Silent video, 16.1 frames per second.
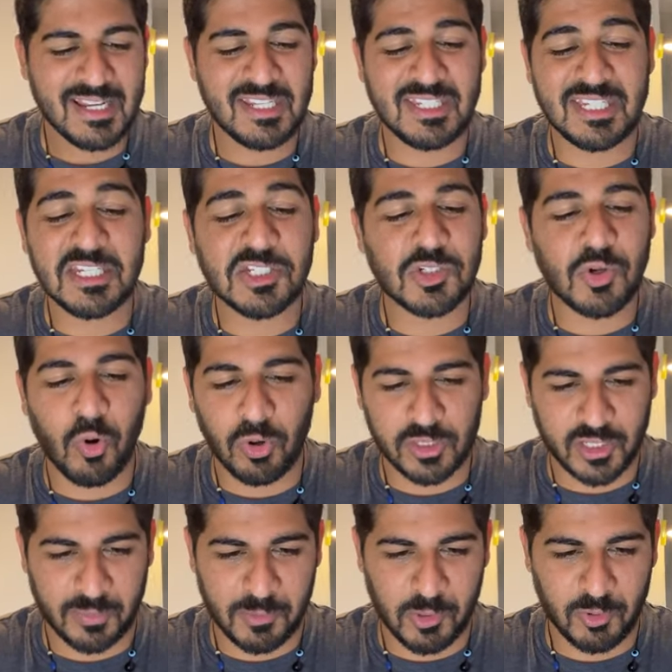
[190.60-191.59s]

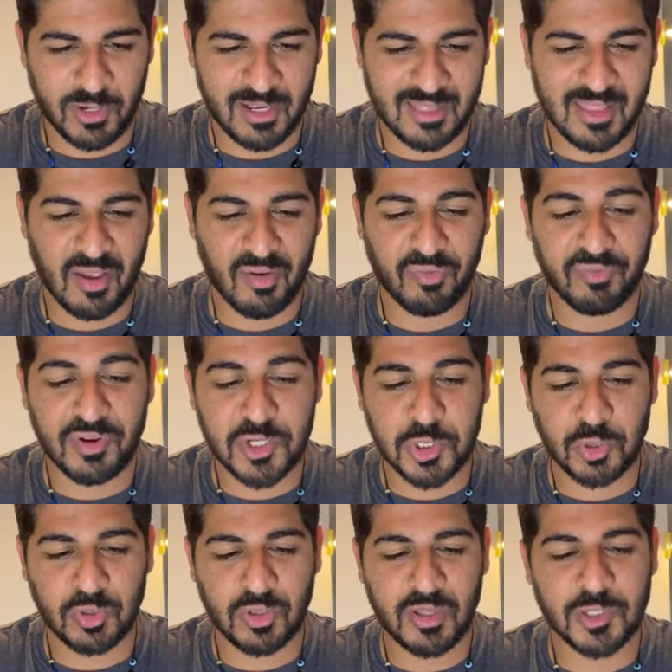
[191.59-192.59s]
Discord community, the
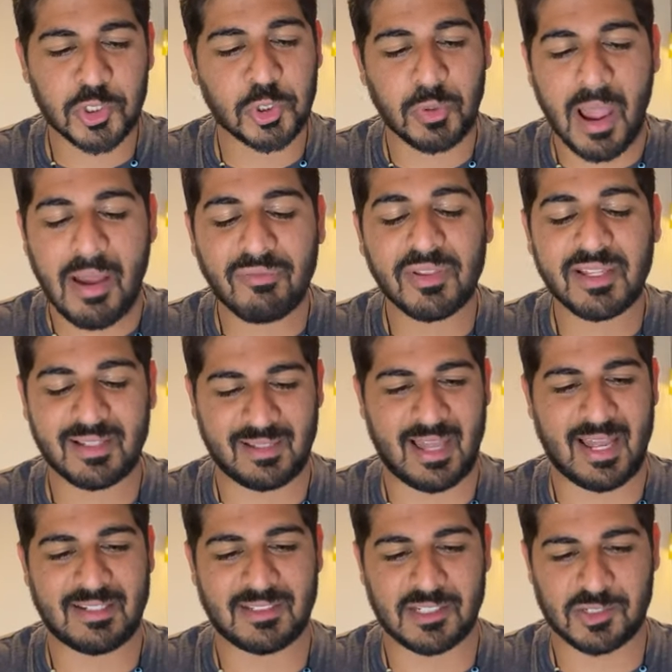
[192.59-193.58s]
official Traveling
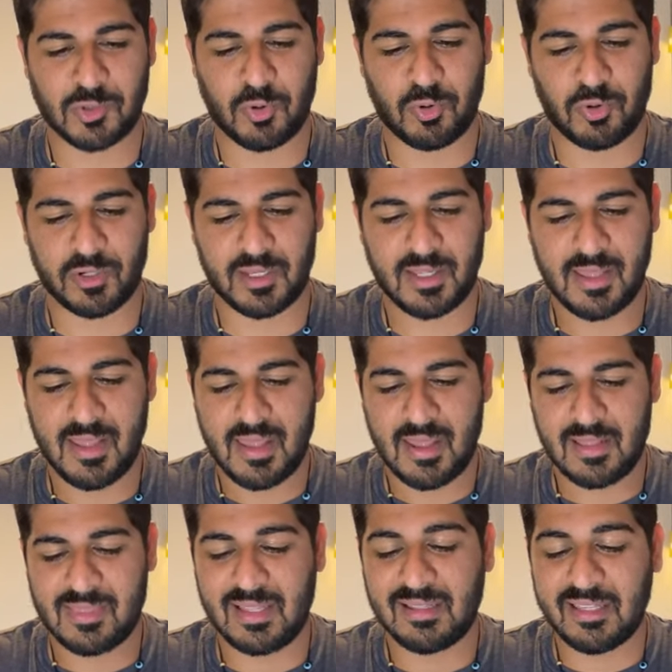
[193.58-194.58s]
Klat Discord.
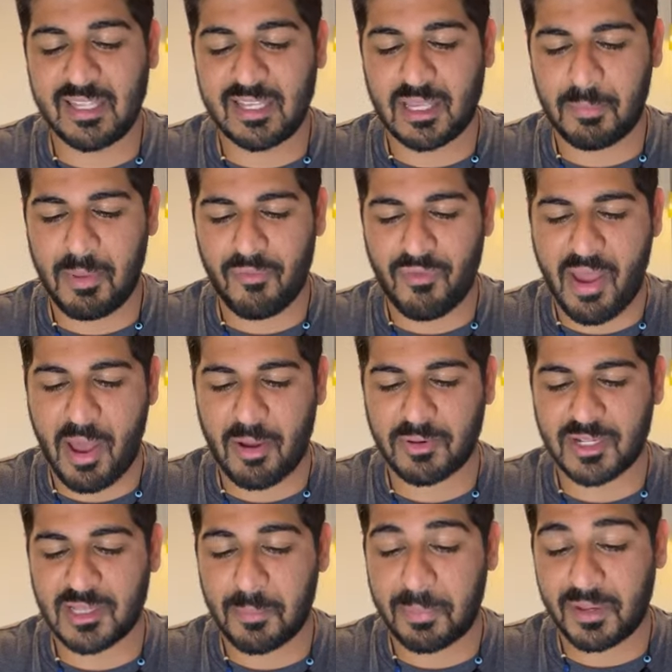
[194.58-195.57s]
The link can be
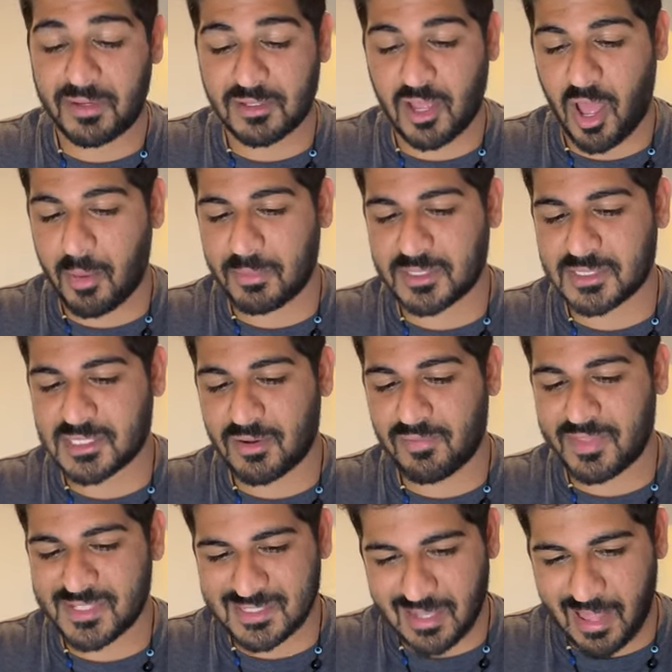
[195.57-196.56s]
found in the pinned comments
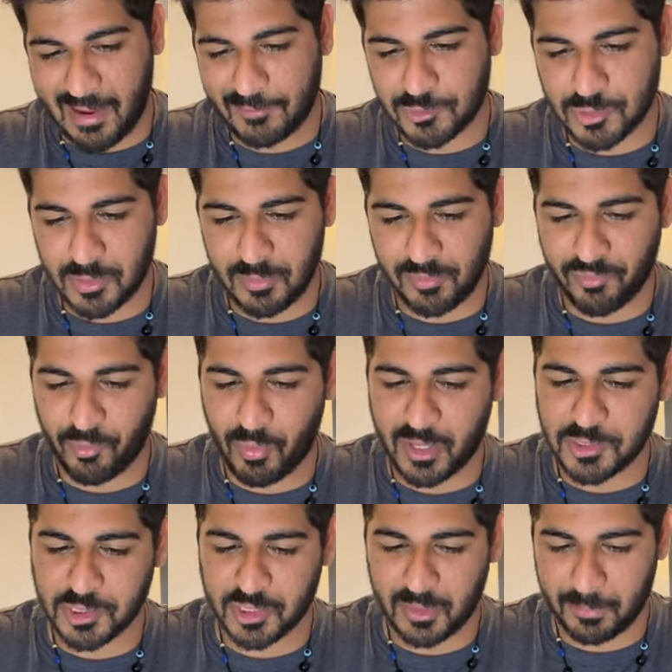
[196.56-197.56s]
of this live stream if you're
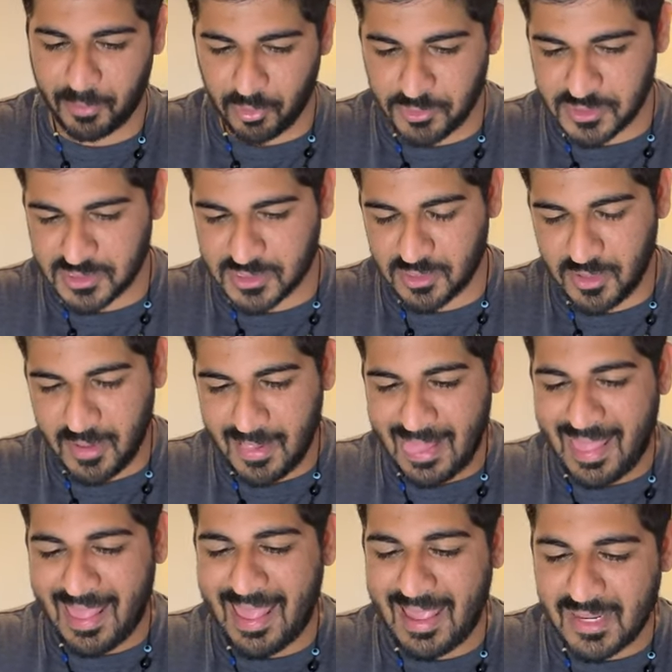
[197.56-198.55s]
watching in post.
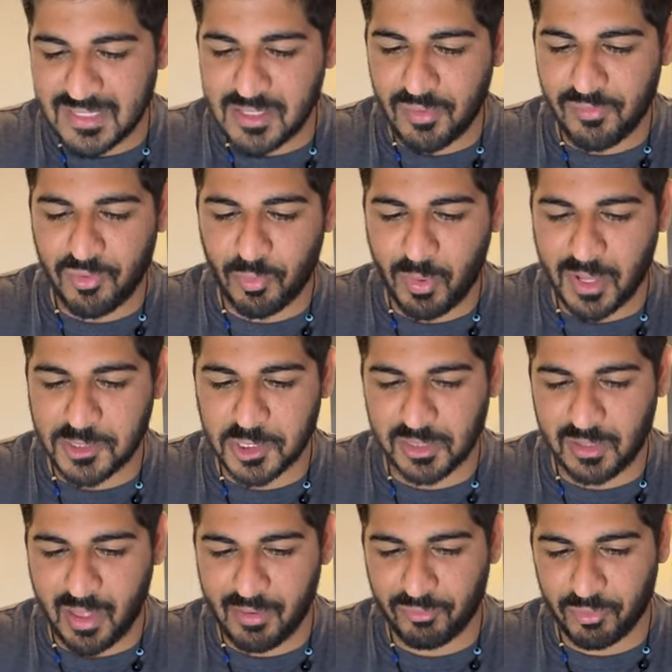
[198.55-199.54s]
And if you're
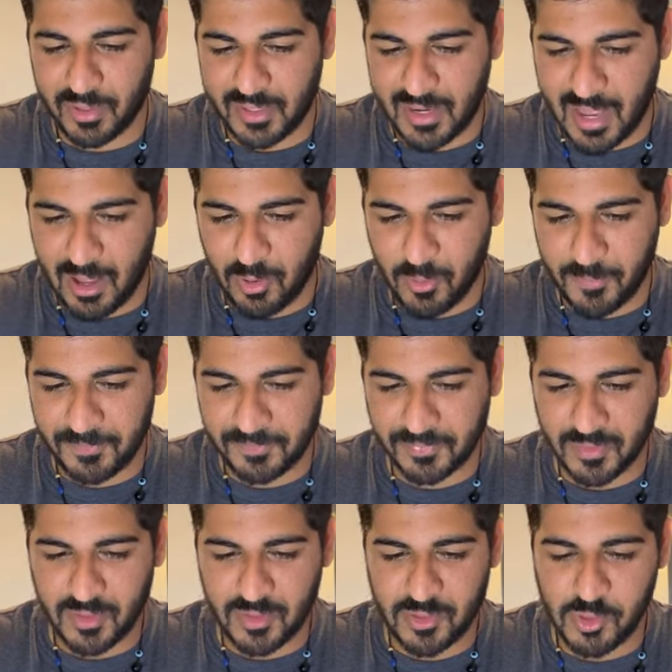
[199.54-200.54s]
watching live right now,
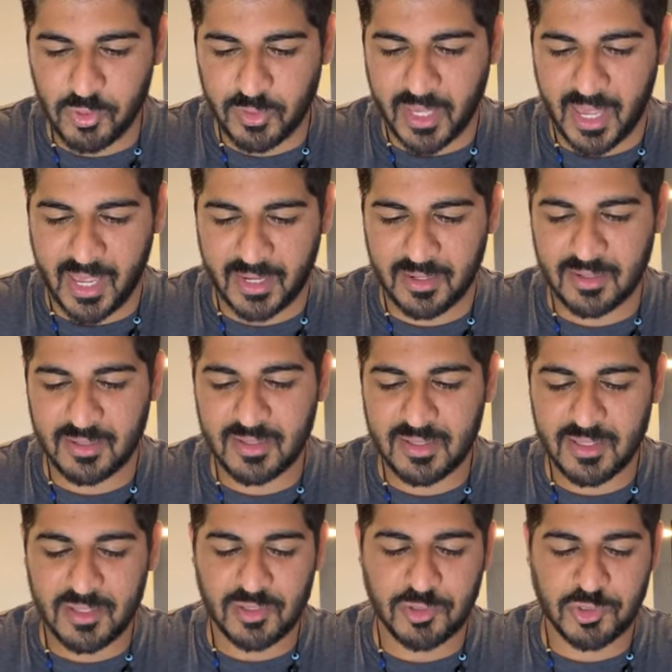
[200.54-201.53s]
you can
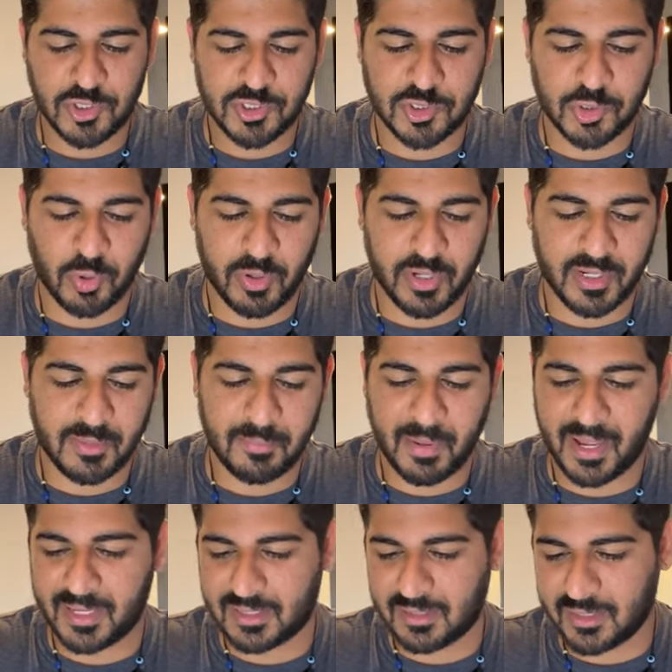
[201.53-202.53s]
just join
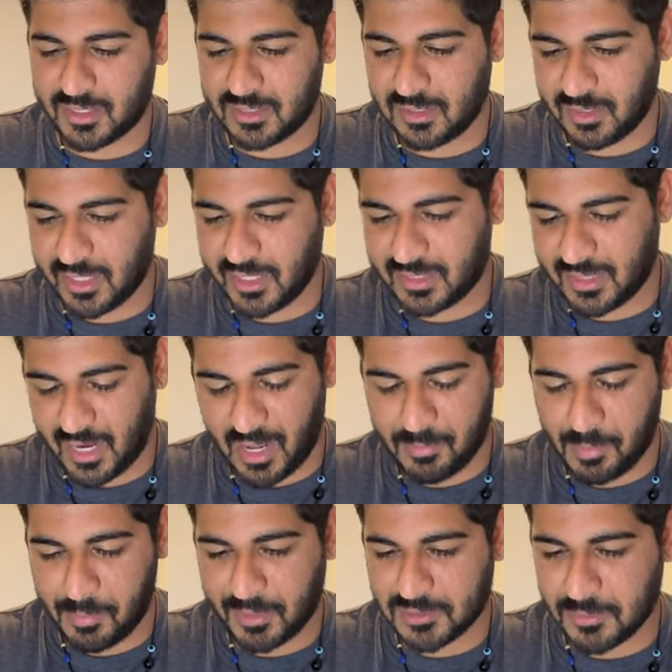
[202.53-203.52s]
by clicking the link that
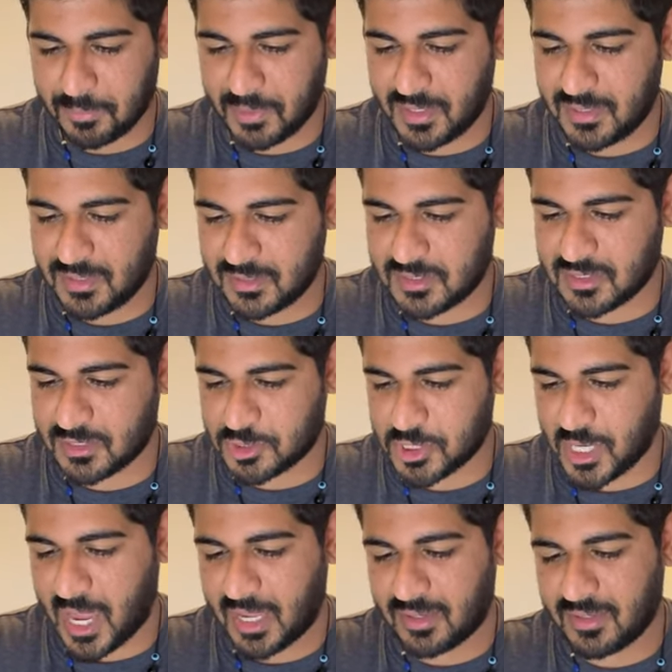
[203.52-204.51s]
I'm about to pin to the
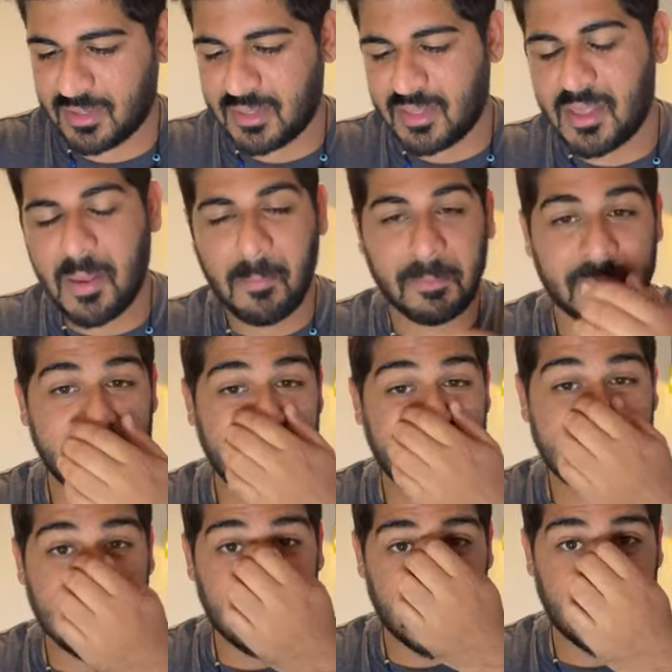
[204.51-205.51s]
chat.
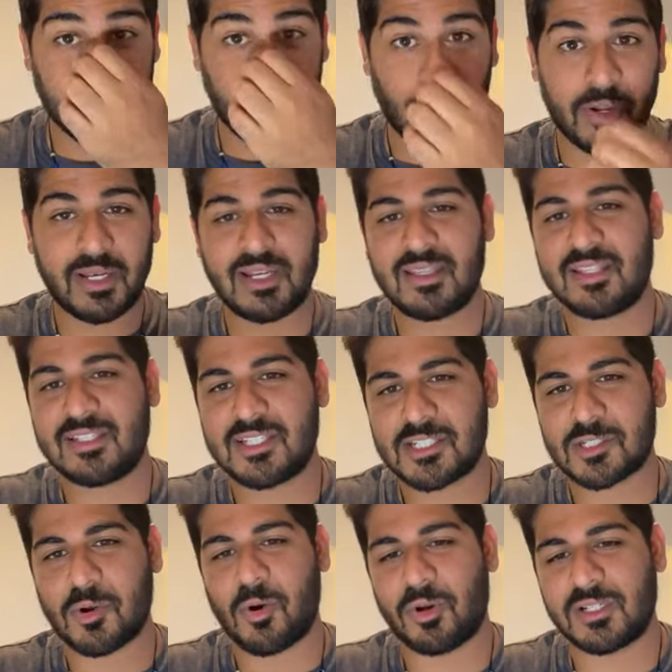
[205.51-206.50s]
Please join the
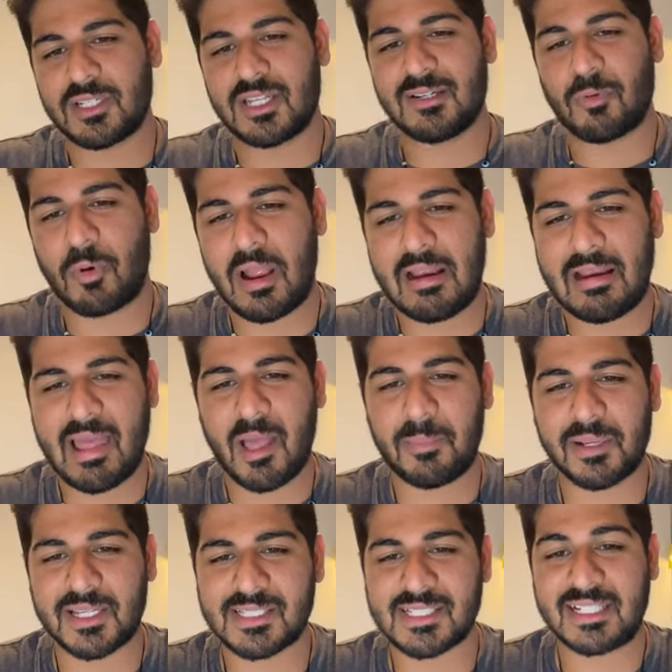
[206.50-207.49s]
Discord right now,
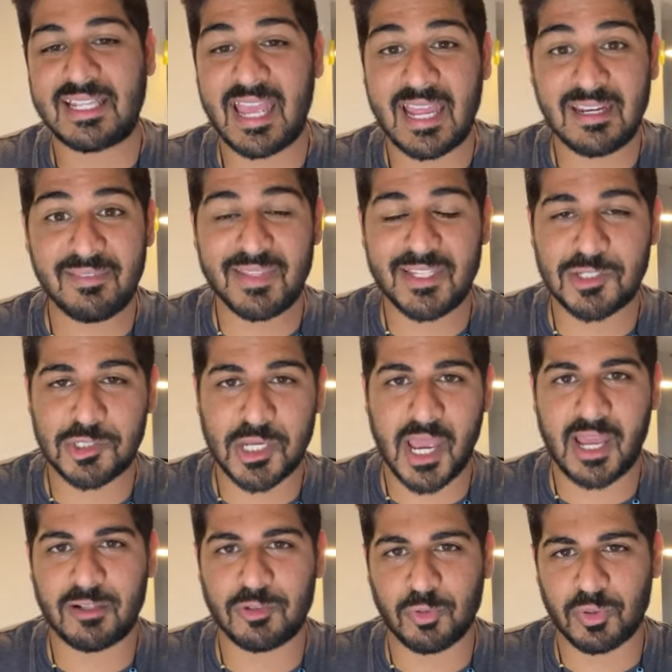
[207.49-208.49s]
because at the end of this
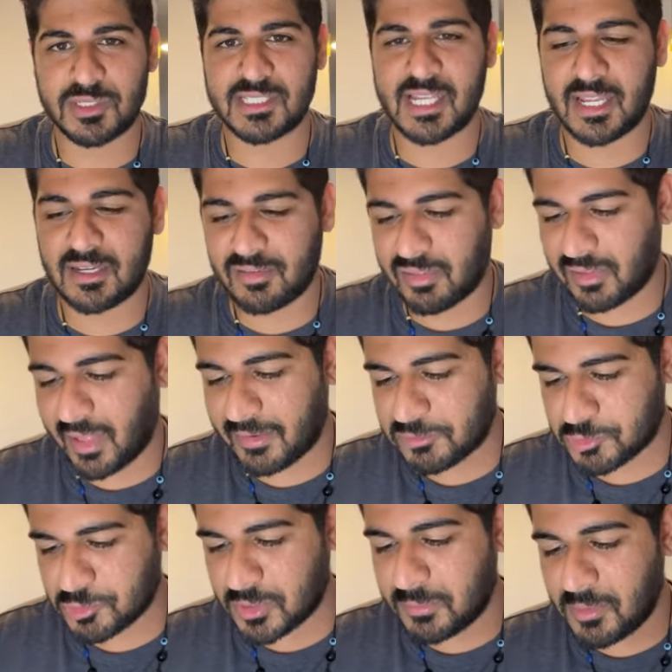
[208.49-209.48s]
chat, towards the end of the
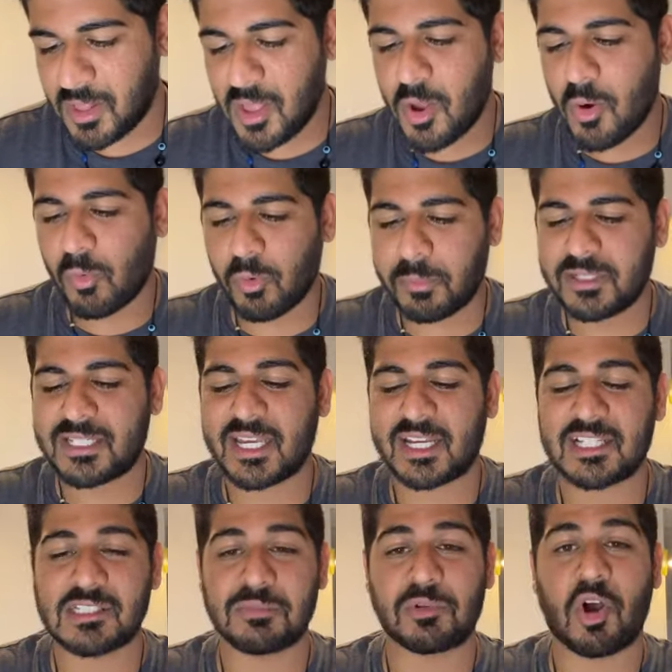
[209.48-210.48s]
live stream, we'll be
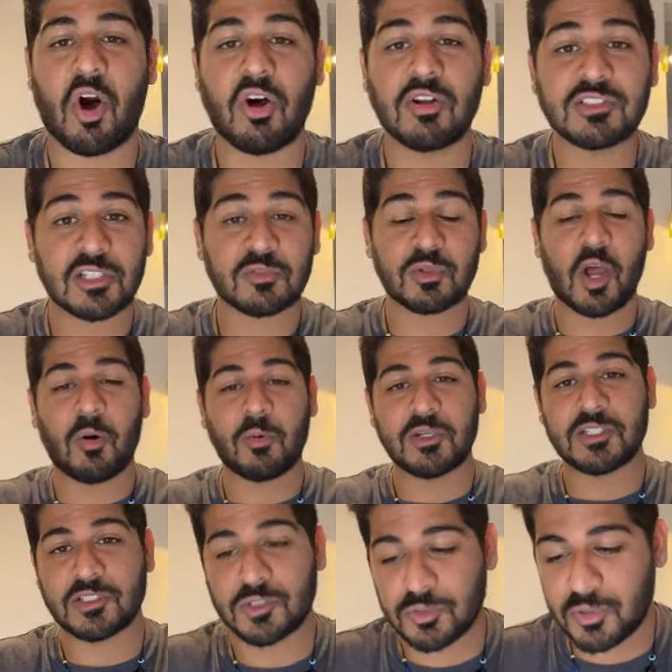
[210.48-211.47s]
taking some calls, as we
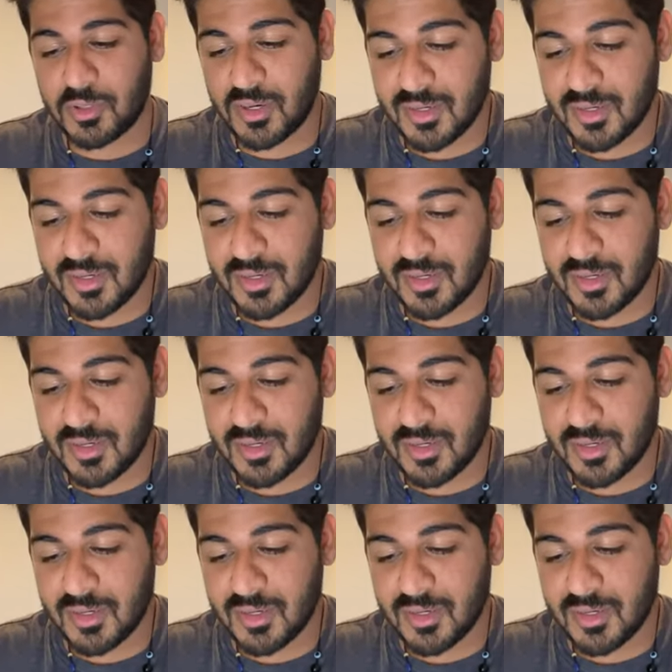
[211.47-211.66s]
always do,